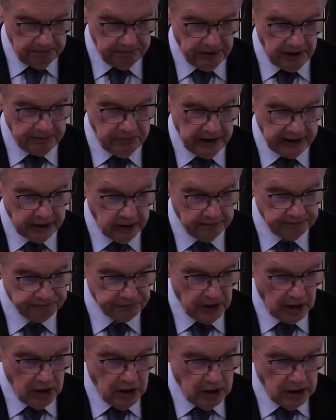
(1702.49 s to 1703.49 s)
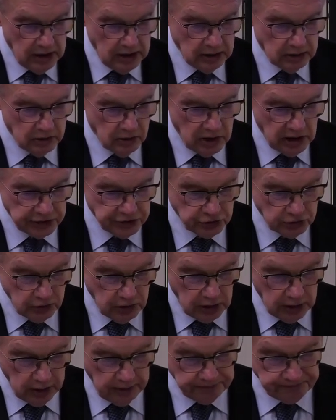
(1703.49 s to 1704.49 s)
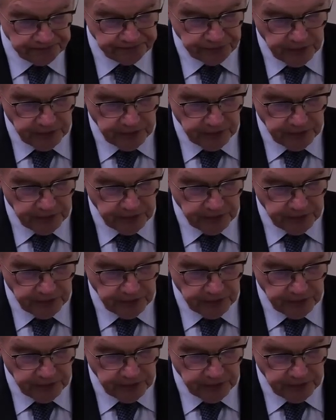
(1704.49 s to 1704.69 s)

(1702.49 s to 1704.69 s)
public international